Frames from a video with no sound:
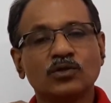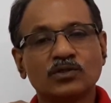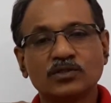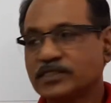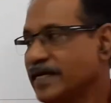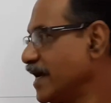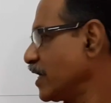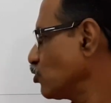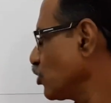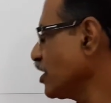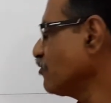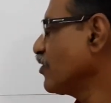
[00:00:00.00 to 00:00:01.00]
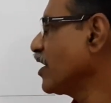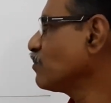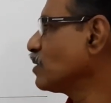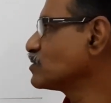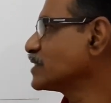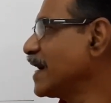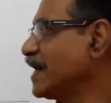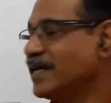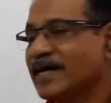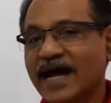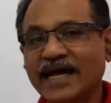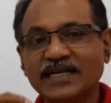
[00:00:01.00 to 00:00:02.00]
say 25 mm
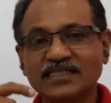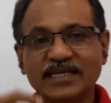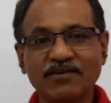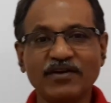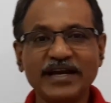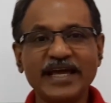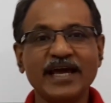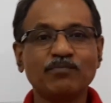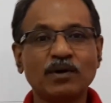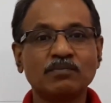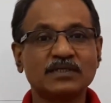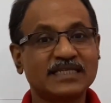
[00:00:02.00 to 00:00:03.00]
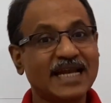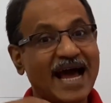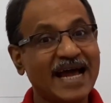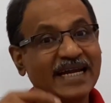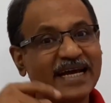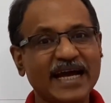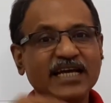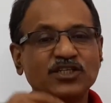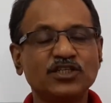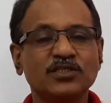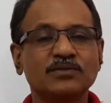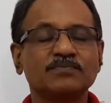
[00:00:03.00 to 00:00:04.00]
side and 70 mm slant
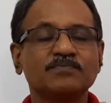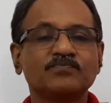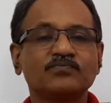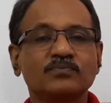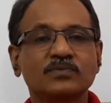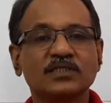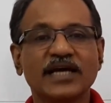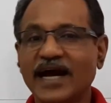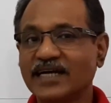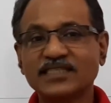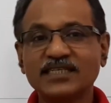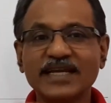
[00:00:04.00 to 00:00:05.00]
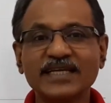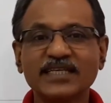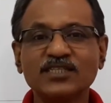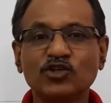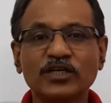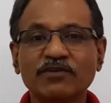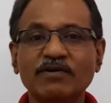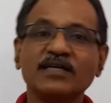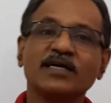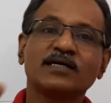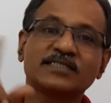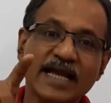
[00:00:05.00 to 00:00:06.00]
height. Axis length is not
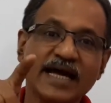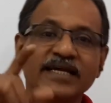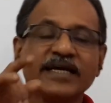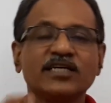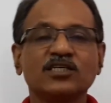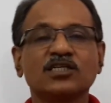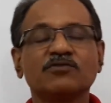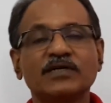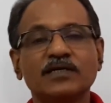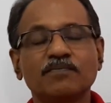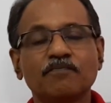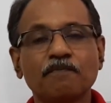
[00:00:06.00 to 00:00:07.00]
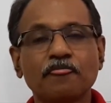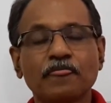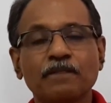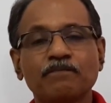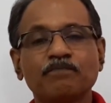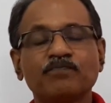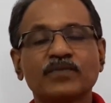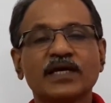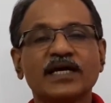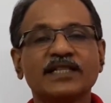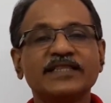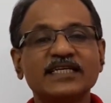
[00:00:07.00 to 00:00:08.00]
given, slant height is given.
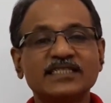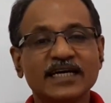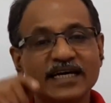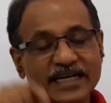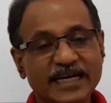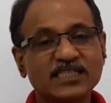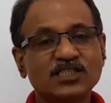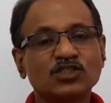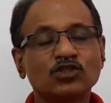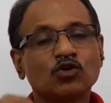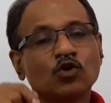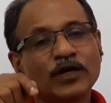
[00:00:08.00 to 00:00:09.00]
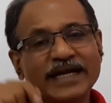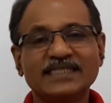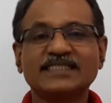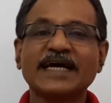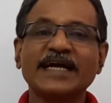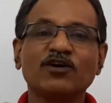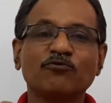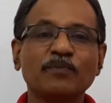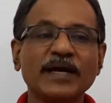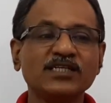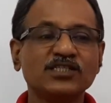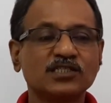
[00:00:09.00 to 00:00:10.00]
This rests on a side of
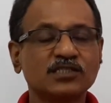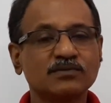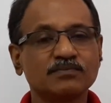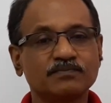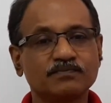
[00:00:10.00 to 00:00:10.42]
base